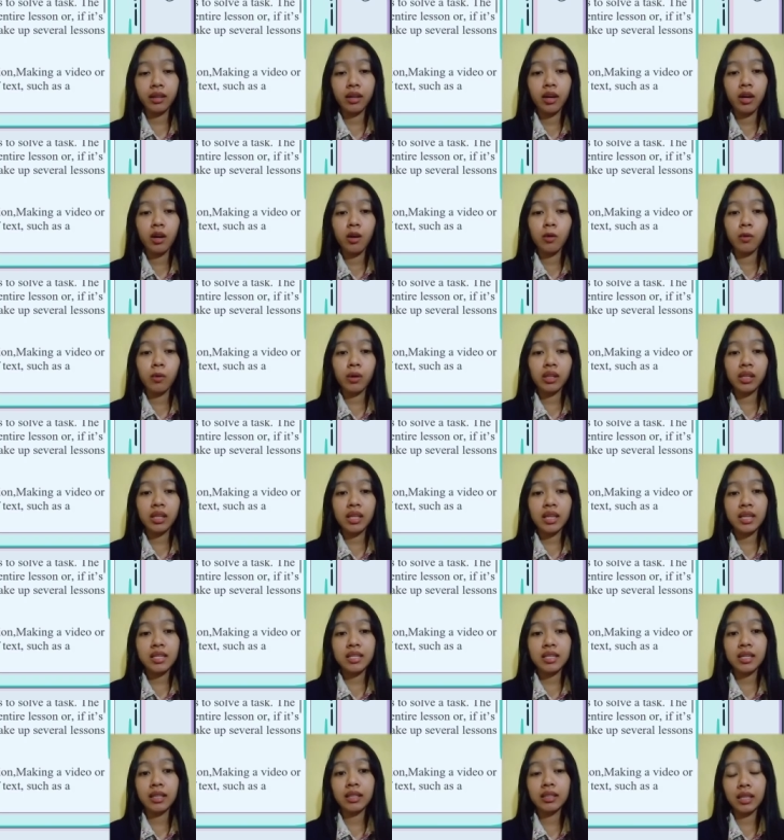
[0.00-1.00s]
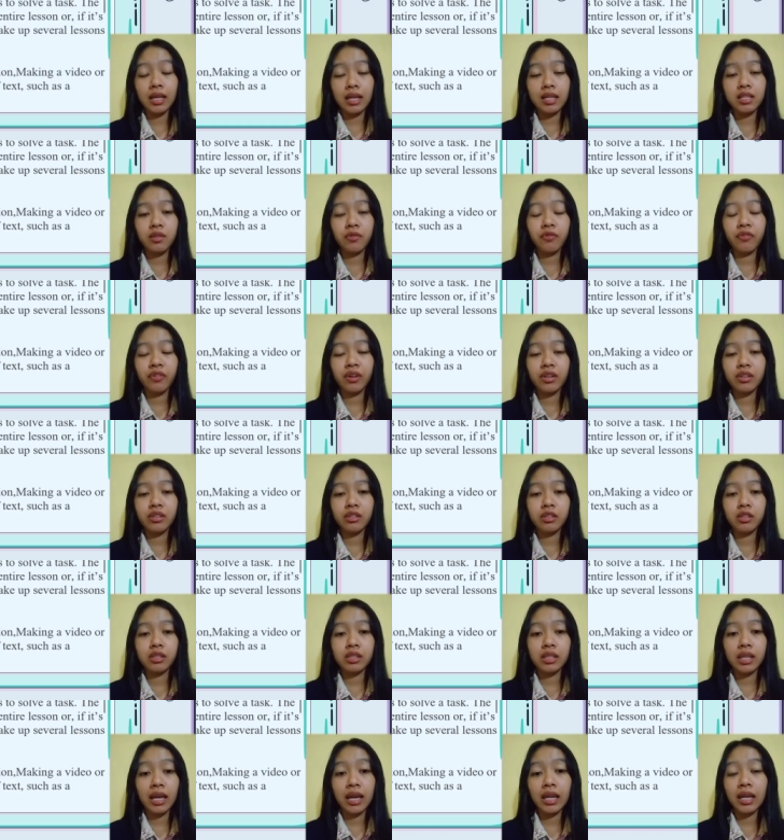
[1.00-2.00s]
what is a task versus
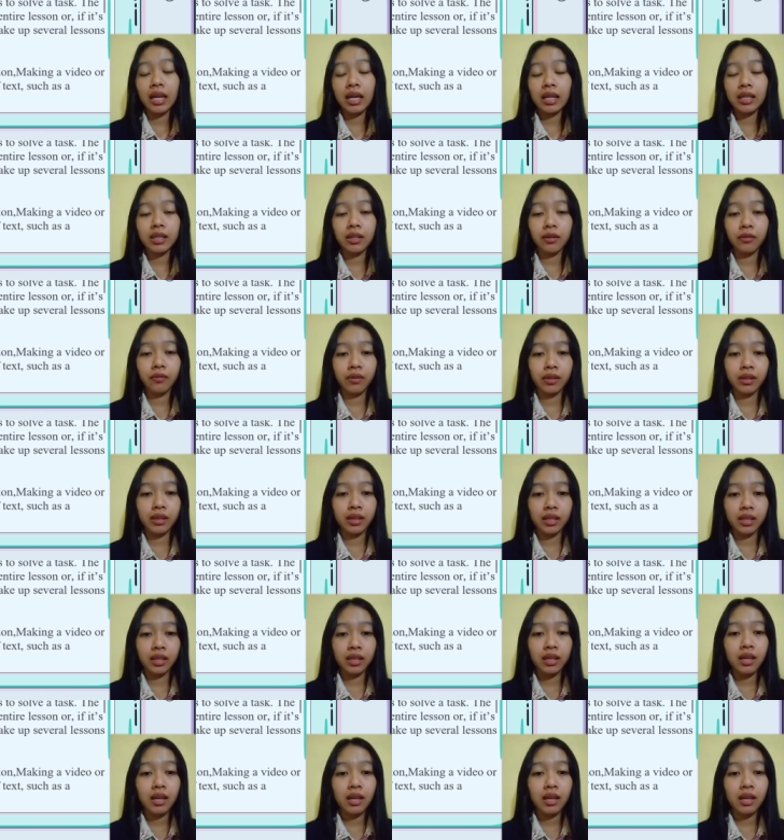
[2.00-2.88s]
an activity?